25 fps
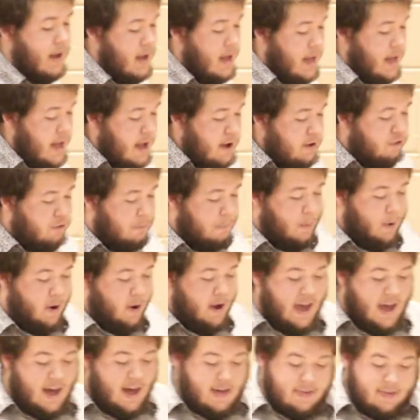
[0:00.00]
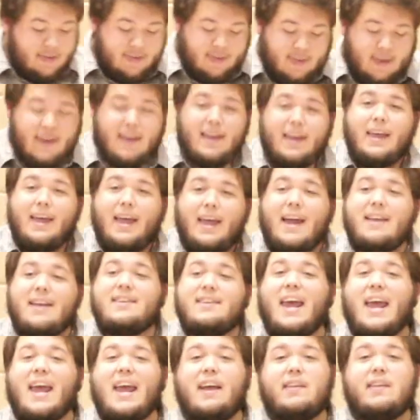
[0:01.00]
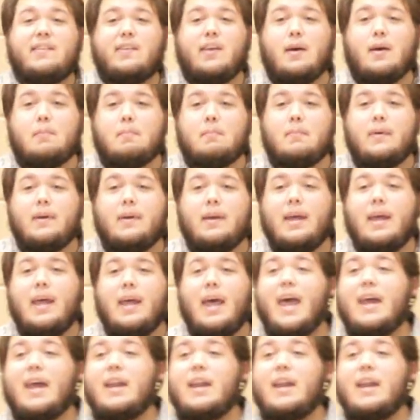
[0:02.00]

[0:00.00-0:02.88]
Ishbosheth, and takes him and